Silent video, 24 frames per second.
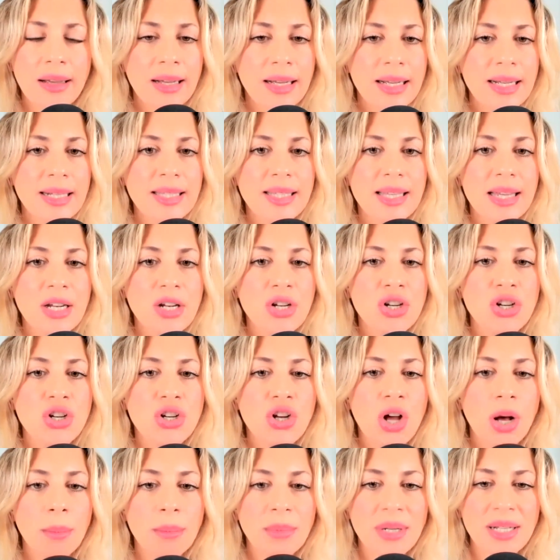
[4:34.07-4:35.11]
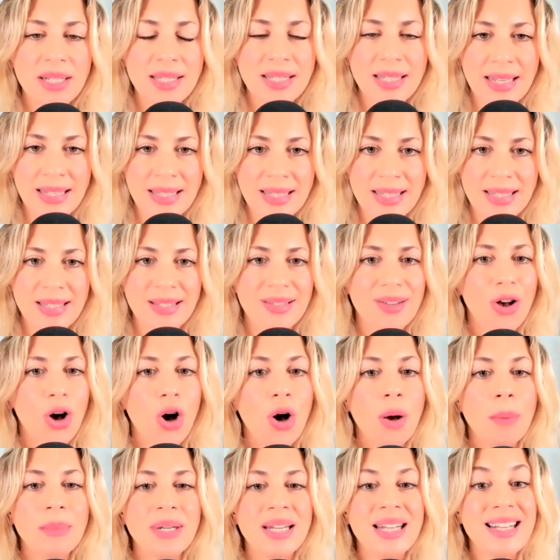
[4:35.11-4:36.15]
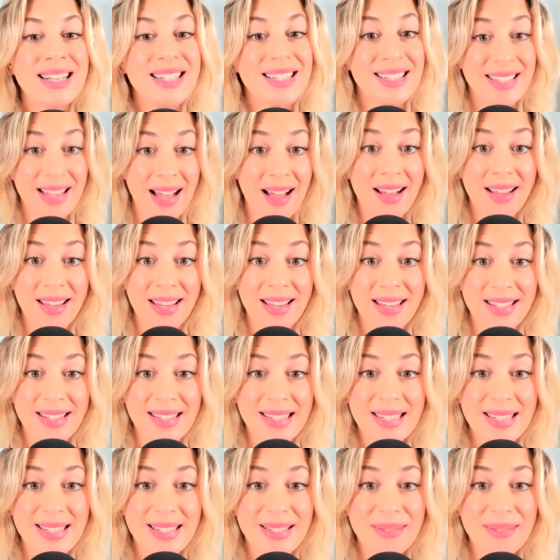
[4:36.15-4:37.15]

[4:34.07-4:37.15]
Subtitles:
It's an omniscience, omniscience.